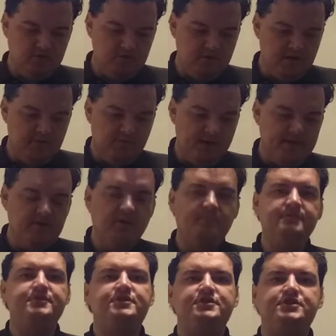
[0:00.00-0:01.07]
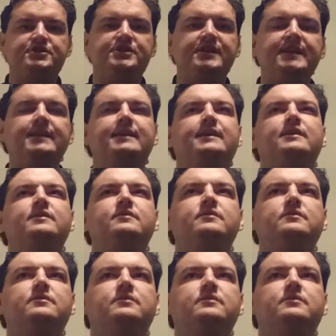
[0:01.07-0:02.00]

in a way you're almost cheating,